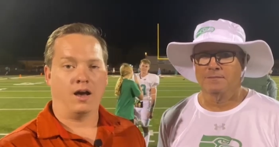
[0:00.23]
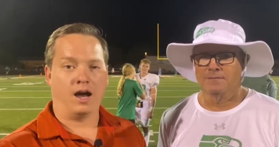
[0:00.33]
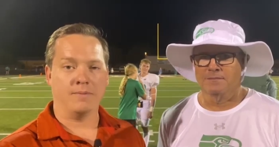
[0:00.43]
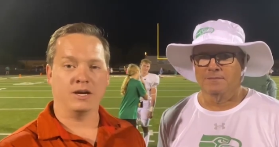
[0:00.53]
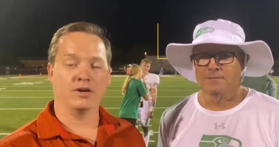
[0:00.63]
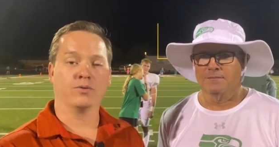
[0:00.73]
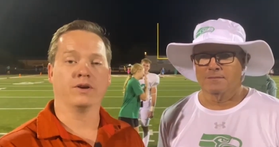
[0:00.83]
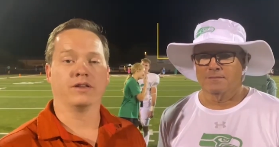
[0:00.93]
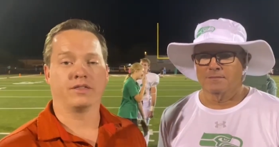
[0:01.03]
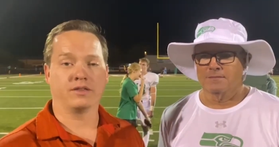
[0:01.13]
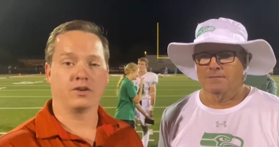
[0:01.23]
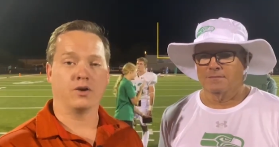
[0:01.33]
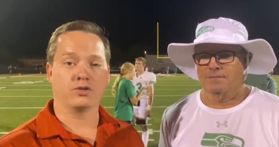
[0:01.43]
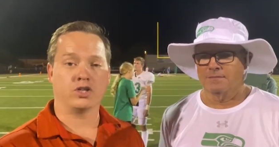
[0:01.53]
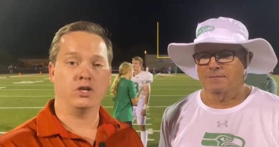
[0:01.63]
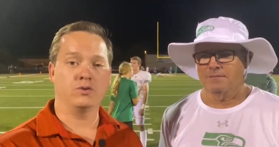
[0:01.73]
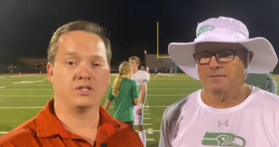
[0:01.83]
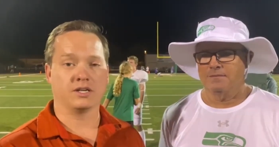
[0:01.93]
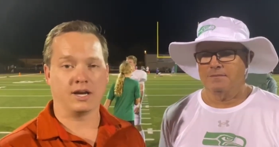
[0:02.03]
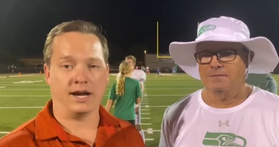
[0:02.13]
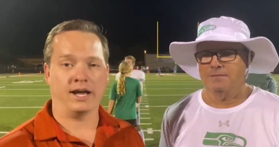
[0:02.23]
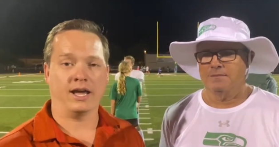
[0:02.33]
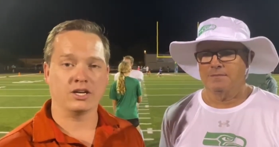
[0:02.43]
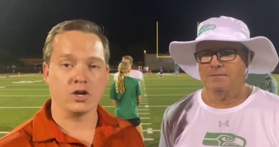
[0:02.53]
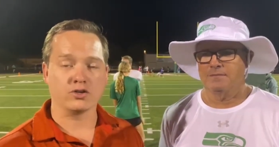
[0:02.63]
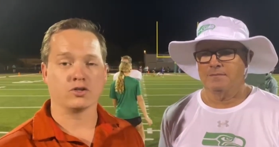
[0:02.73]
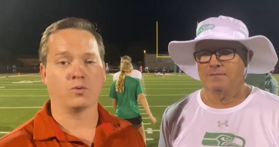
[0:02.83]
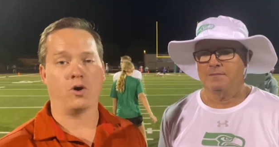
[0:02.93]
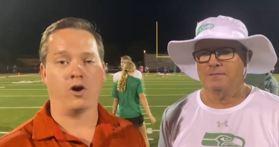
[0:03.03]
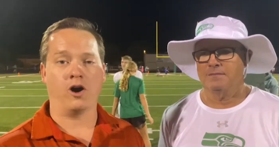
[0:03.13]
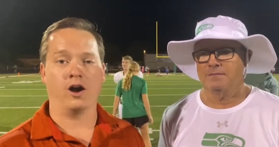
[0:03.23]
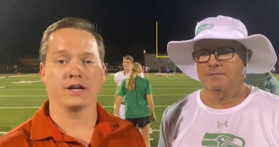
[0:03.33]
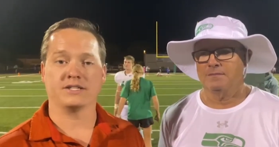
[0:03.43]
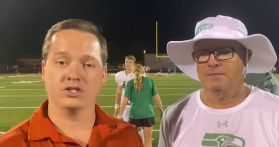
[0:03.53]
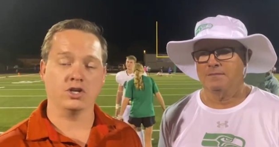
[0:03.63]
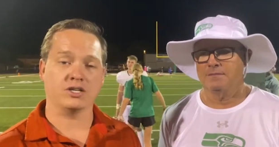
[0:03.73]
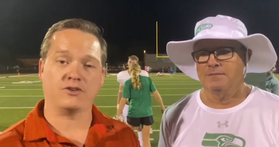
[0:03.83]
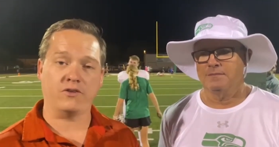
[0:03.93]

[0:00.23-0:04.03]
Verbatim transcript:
Speaker 1: I'm here with Coach Houston Guy, head coach of the Wallhawks. Just